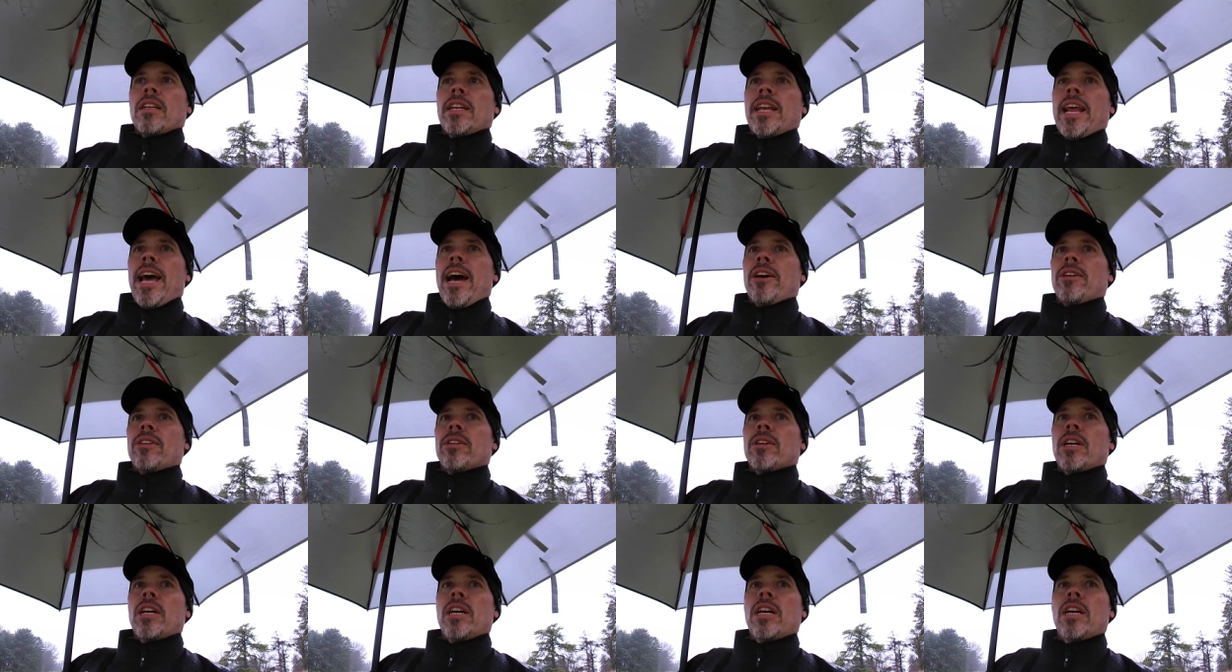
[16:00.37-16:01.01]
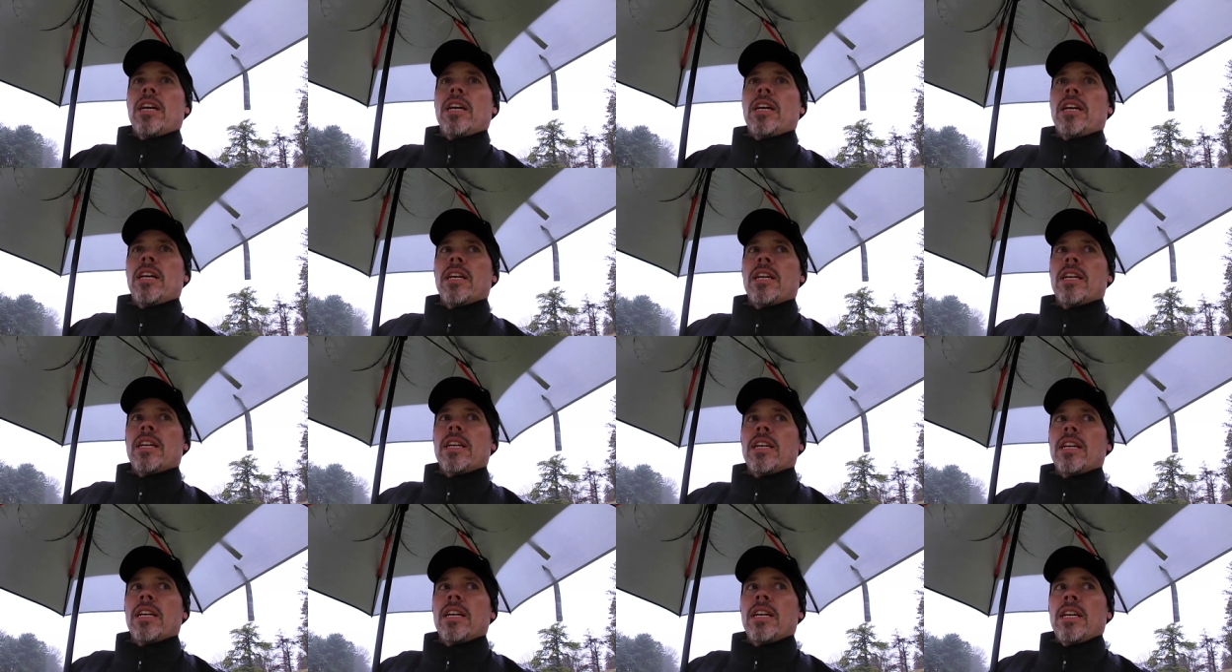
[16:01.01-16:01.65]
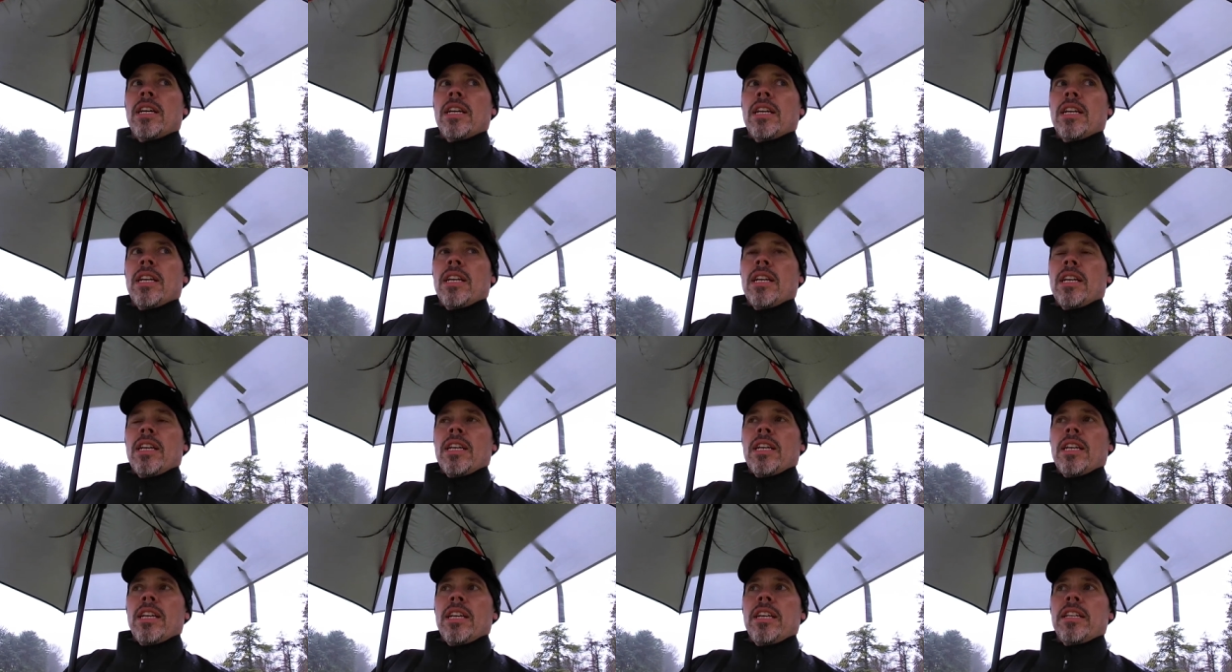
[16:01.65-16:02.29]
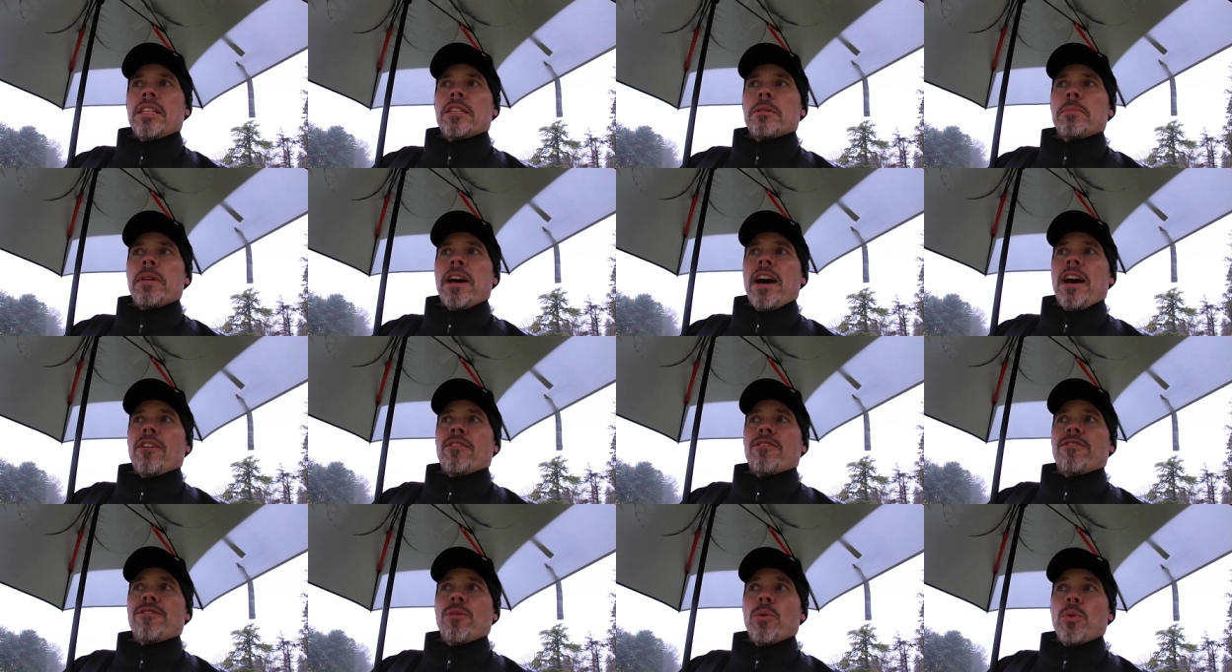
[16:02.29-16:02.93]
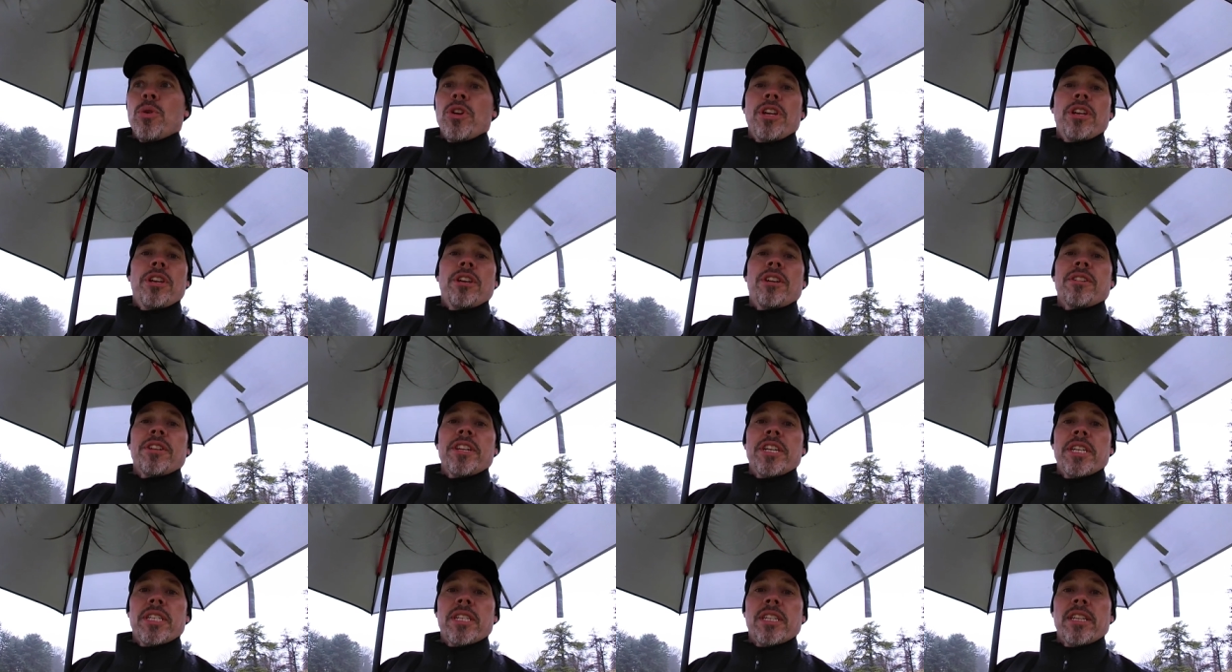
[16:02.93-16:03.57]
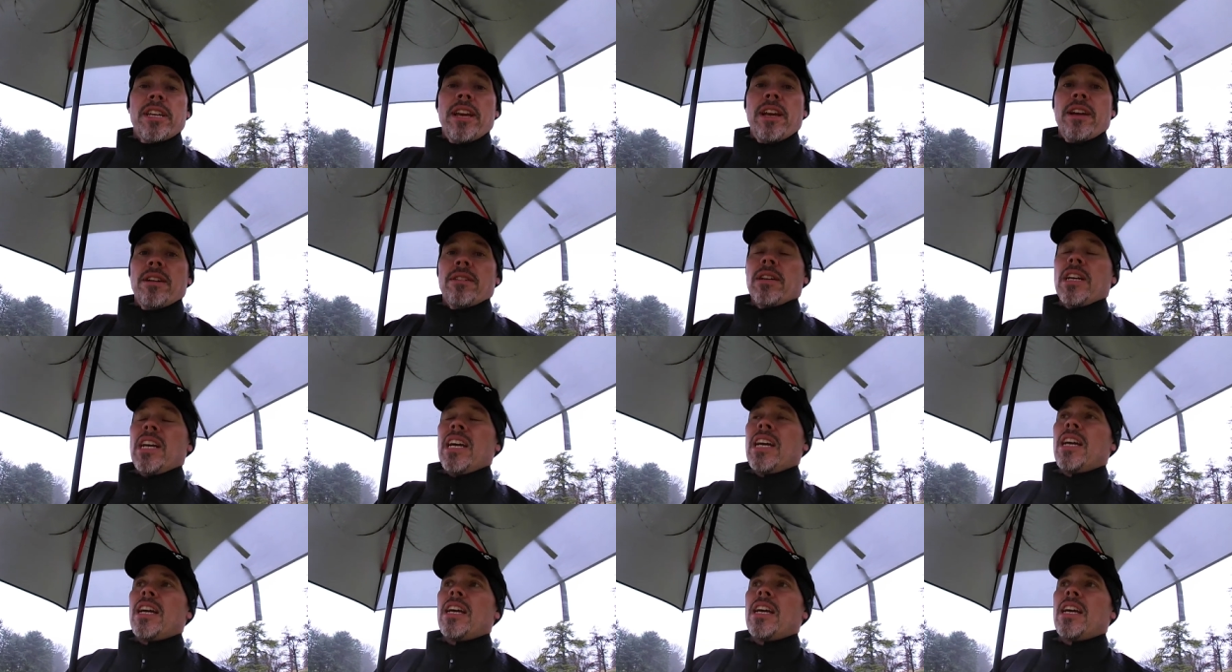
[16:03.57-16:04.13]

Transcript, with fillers: Now it's about forty degrees now,